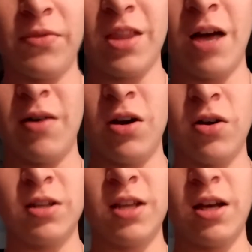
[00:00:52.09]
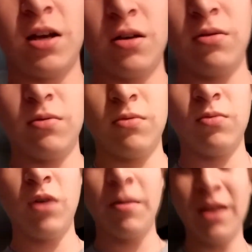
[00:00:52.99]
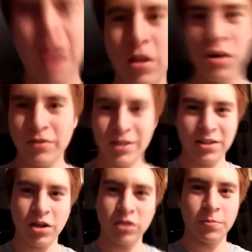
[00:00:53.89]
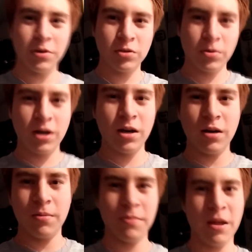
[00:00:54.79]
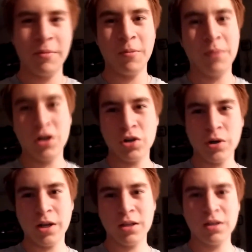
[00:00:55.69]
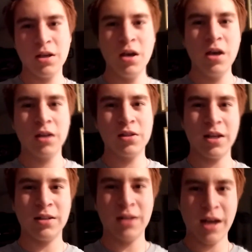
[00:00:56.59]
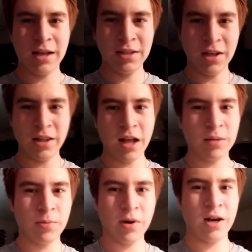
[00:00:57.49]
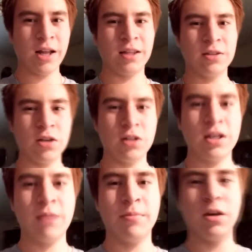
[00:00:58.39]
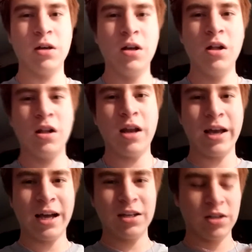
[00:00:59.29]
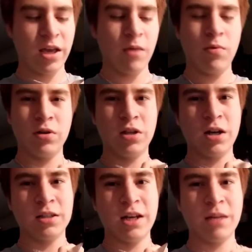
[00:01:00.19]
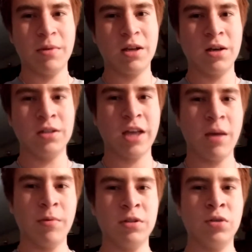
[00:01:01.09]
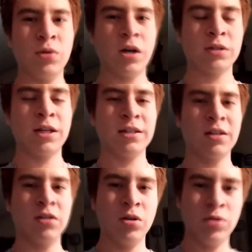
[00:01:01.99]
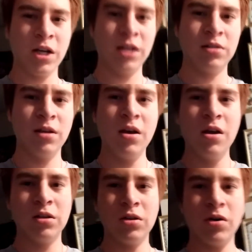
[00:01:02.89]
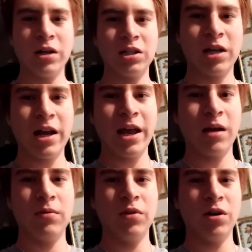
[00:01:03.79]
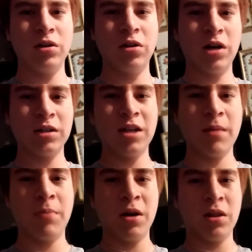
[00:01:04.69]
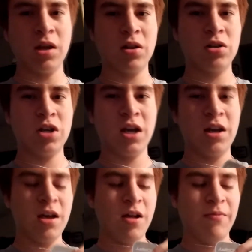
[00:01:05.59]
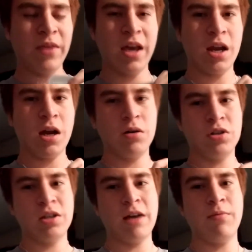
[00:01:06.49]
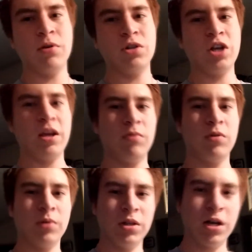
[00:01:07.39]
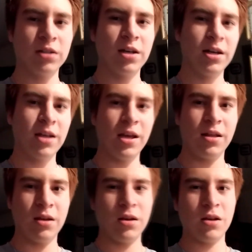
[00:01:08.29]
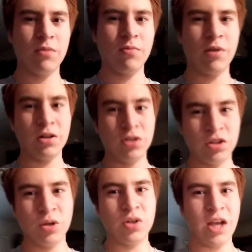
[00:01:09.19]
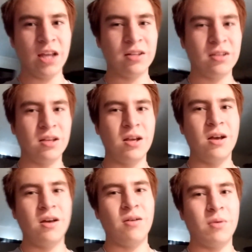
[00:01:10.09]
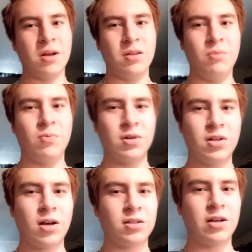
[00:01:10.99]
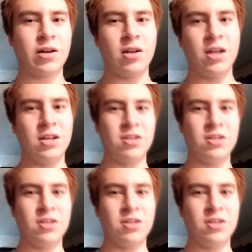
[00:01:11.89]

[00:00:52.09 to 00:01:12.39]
Now I notice that, well, I mean, I don't know if this is how you're supposed to wear it. I mean, pretty sure it is. I see Adapt wear like this all the time, but like I just get one dog tag because it came with two dog tags and two chains, so I got like the other dog tag, put in the other chain, and I would just have one chain with one dog tag, and well, two chains with one dog tag on each.